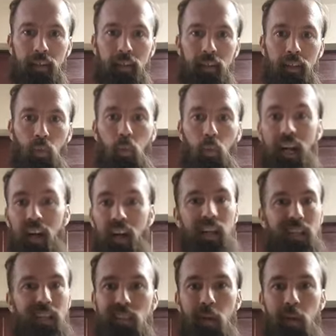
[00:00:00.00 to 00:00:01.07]
Where
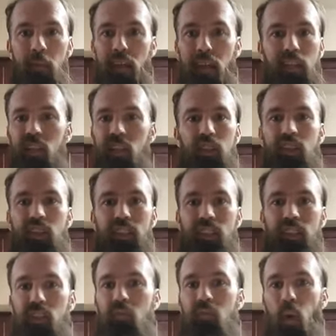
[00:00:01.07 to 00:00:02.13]
is
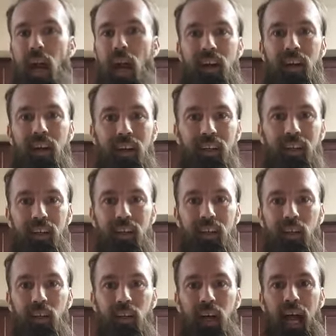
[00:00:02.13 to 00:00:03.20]
the, where?
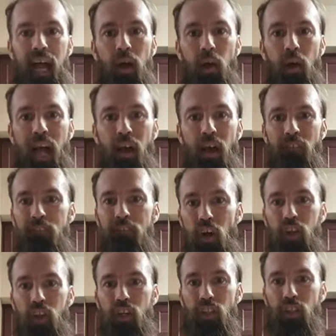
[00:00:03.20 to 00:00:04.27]
How how the
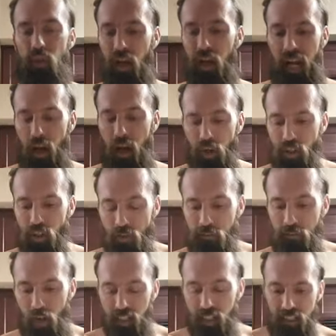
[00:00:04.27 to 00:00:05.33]
fuck are you? How are you
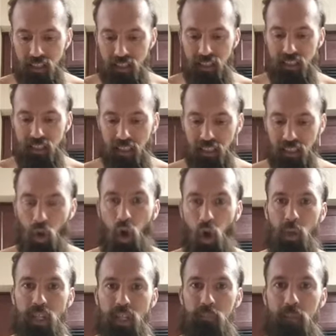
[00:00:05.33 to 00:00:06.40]
fucking selling all
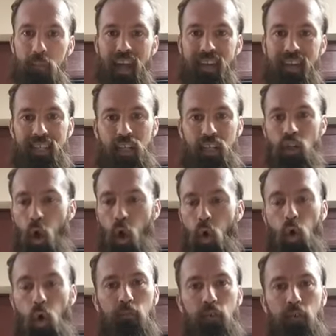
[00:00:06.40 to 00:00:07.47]
these beds and
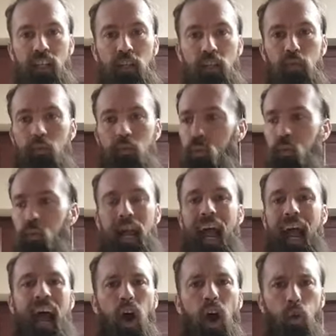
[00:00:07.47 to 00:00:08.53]
no fucking
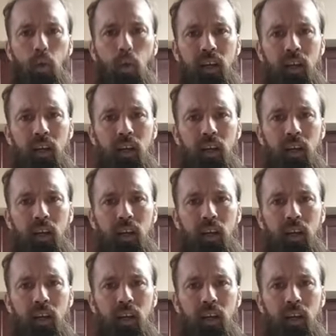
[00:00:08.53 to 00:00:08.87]
how?